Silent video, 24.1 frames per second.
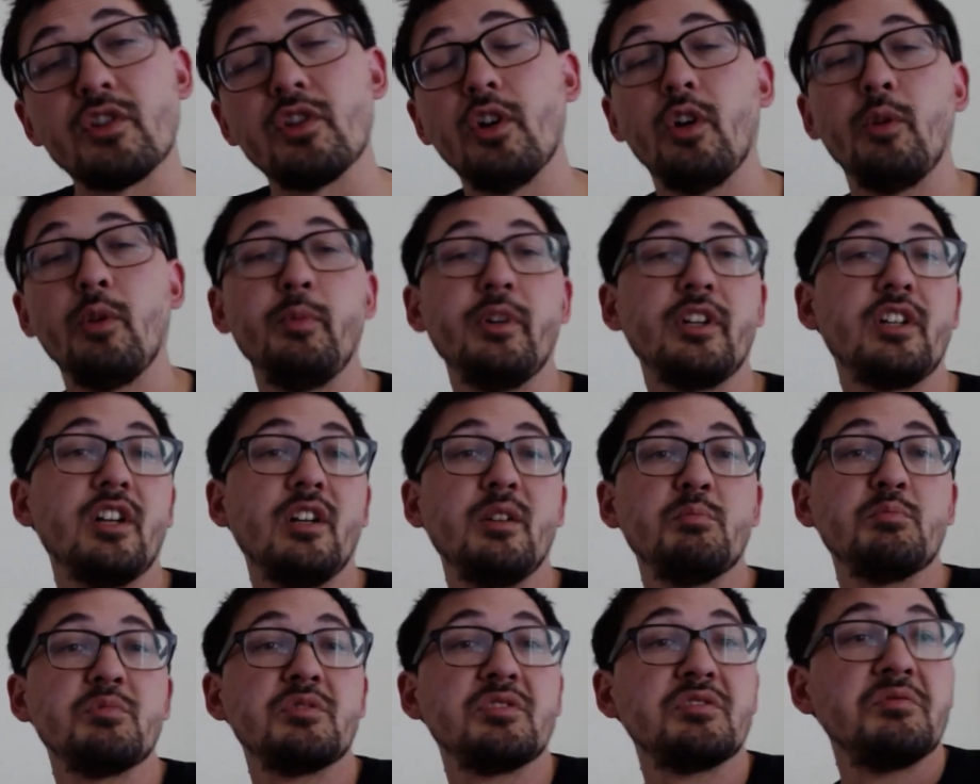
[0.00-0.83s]
though
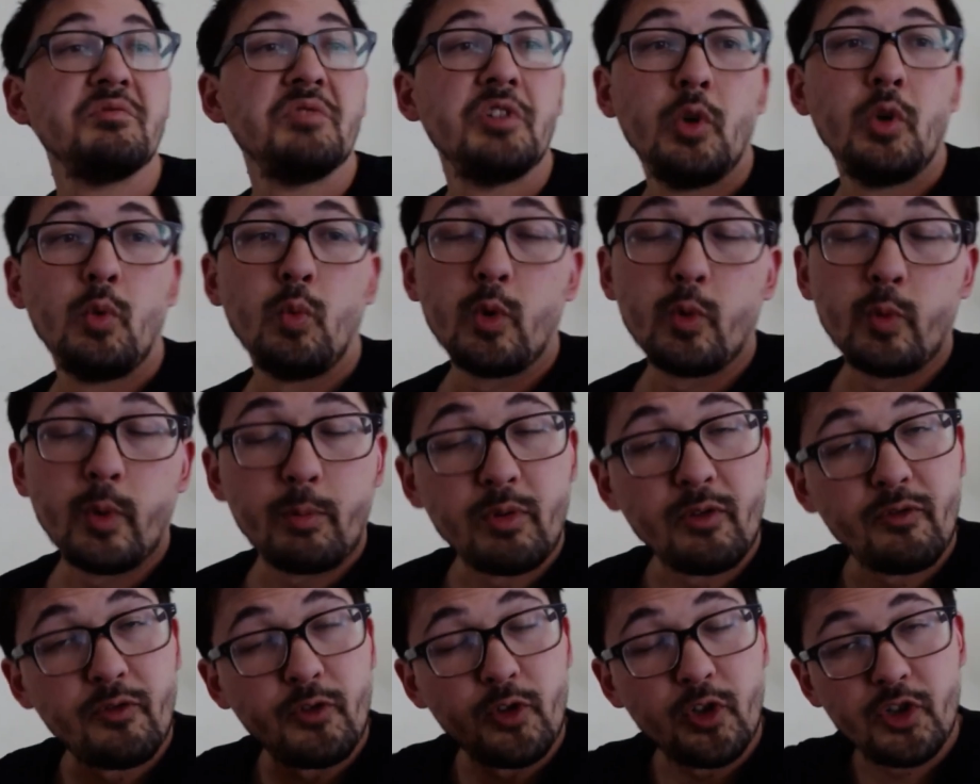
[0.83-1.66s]
becomes, would we
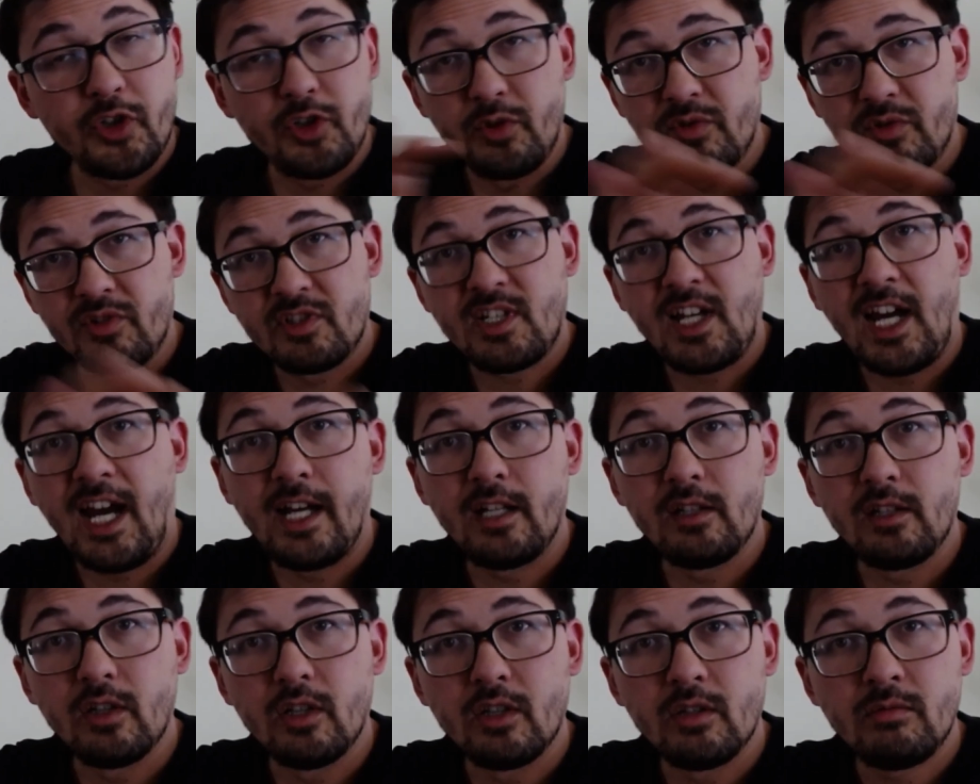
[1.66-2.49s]
prefer to use
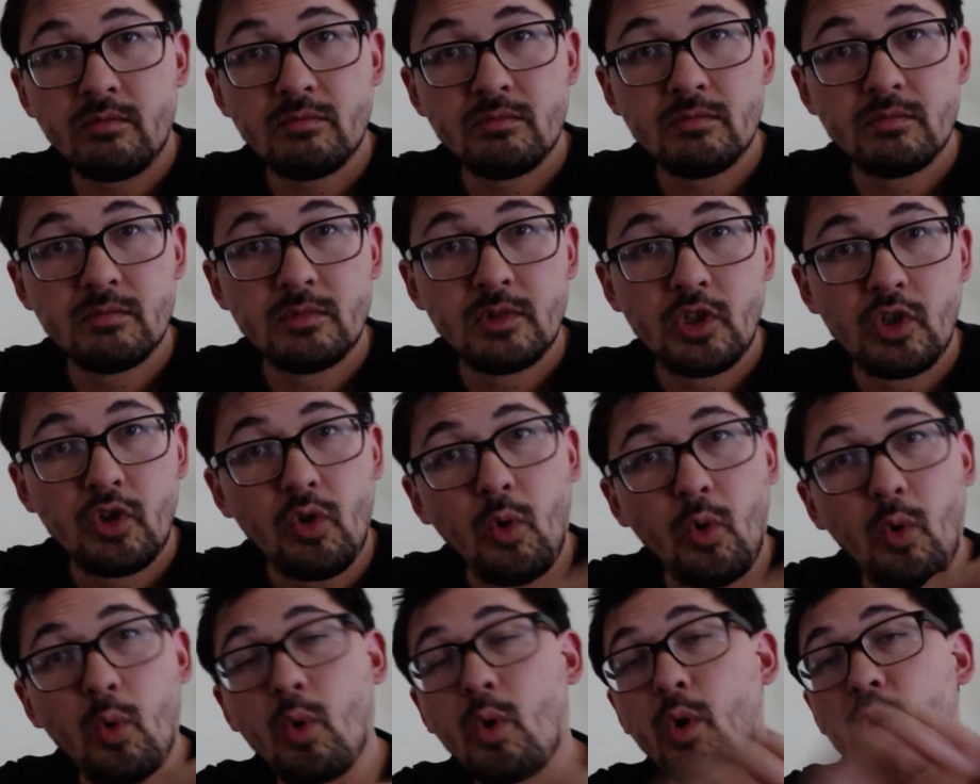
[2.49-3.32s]
Kylo
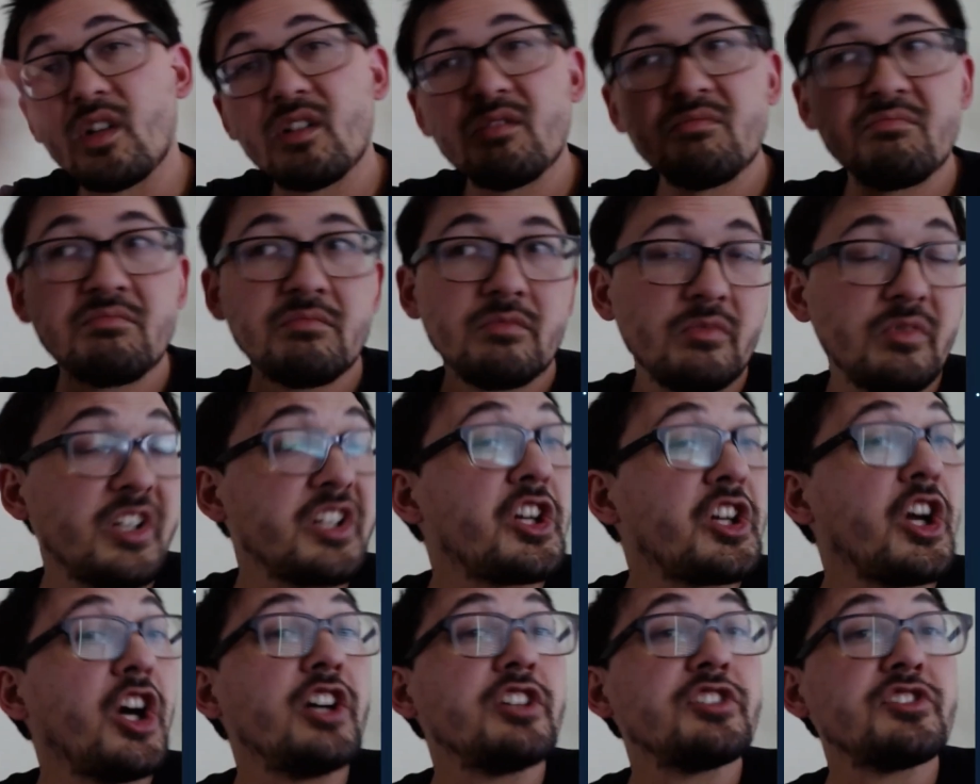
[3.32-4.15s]
or
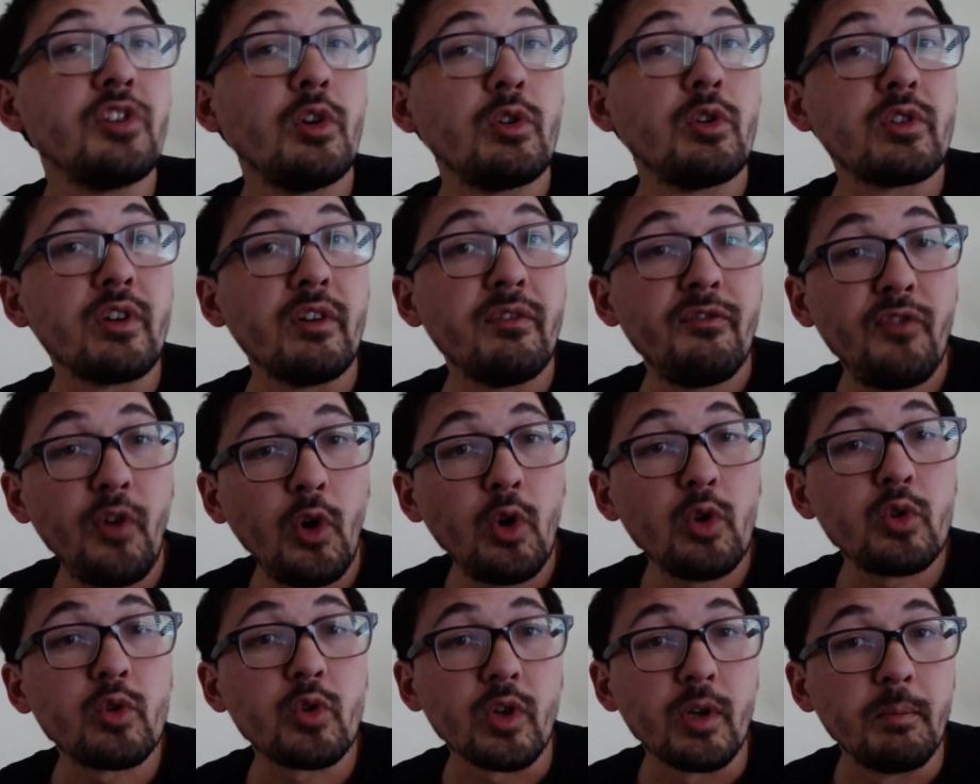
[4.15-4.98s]
like Ahsoka
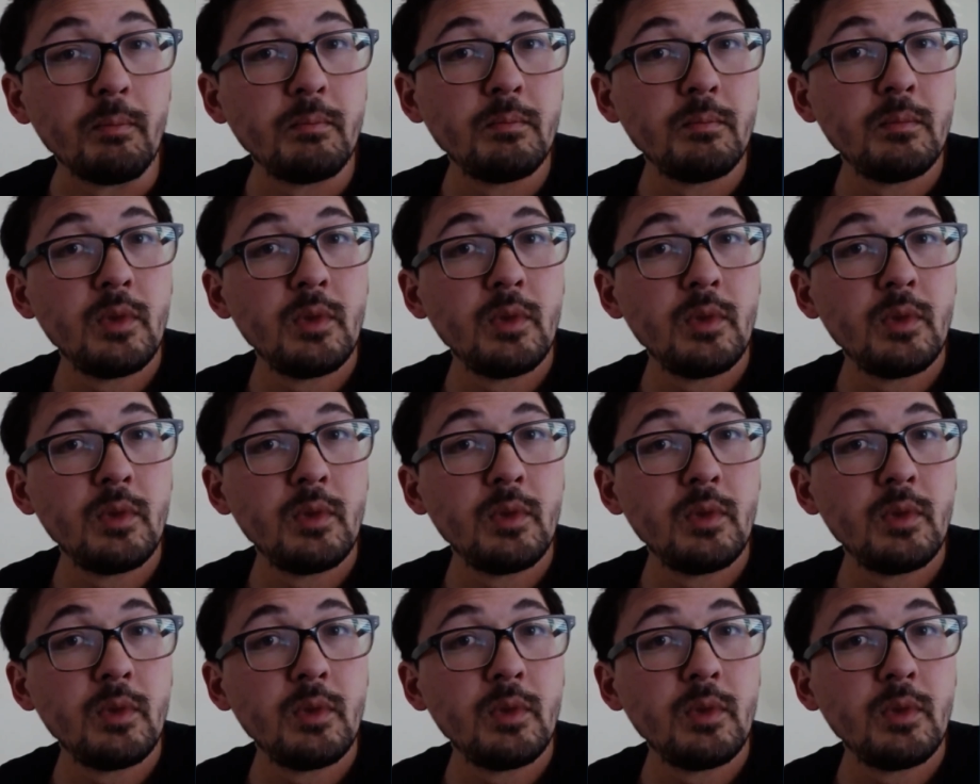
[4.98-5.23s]
Fulcrum